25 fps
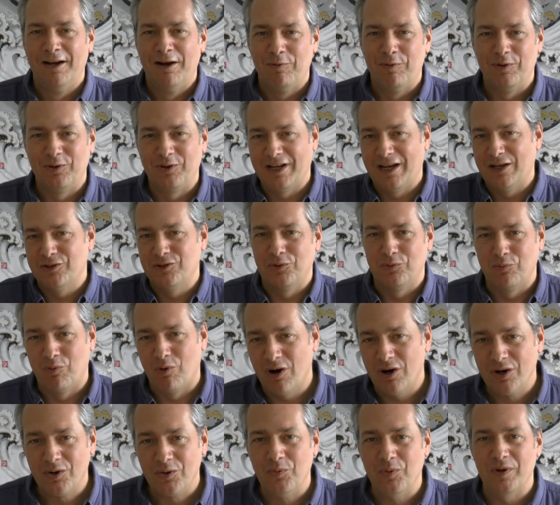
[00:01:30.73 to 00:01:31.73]
Will the guys you
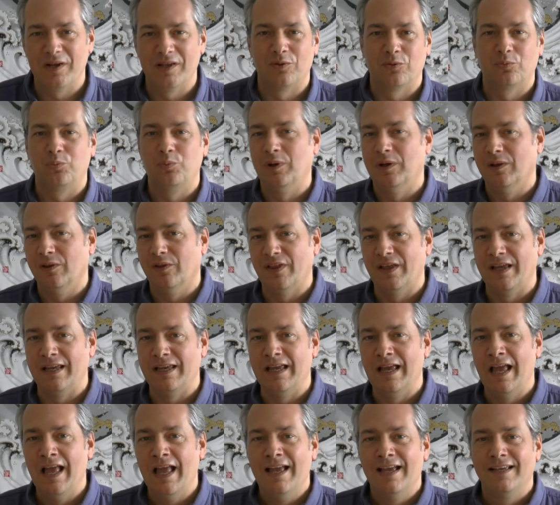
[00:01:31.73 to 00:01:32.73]
work with, will
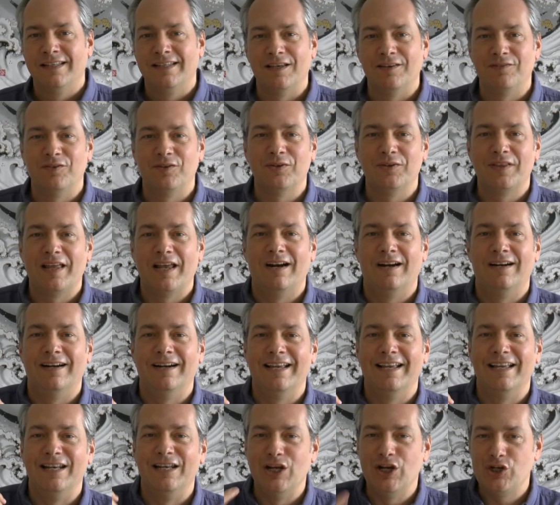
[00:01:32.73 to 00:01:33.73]
they give you their
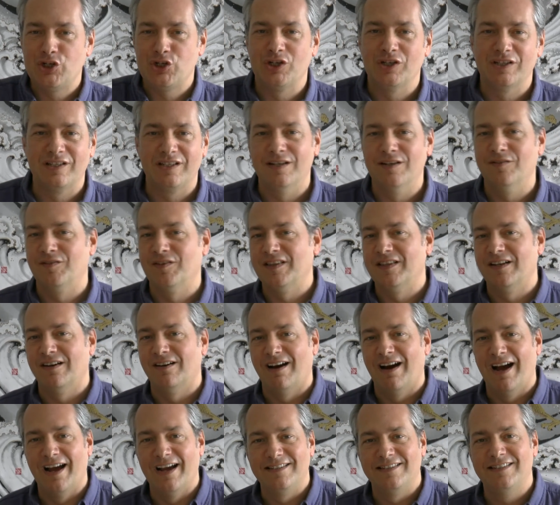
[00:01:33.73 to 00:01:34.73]
initiative and
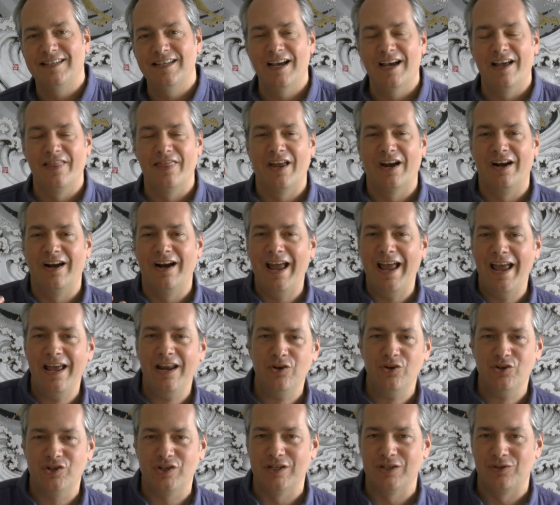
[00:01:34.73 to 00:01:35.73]
their idea and their
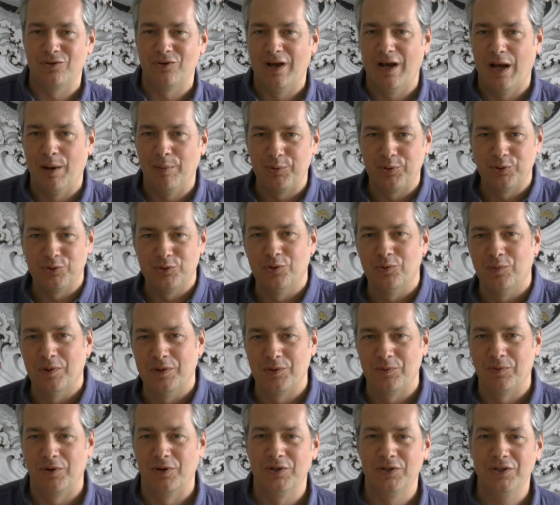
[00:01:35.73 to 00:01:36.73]
energy to help you do what
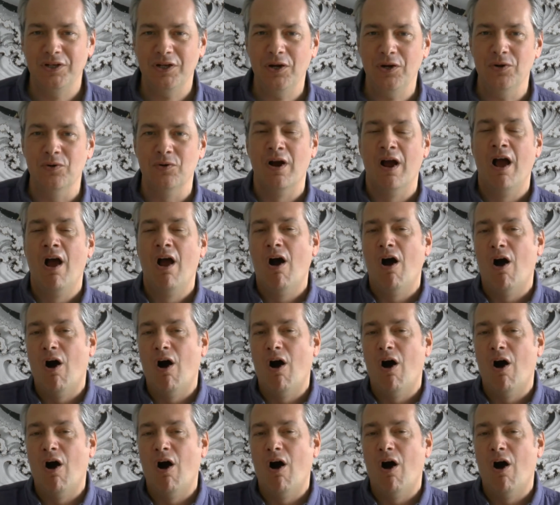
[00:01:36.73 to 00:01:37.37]
you want to do?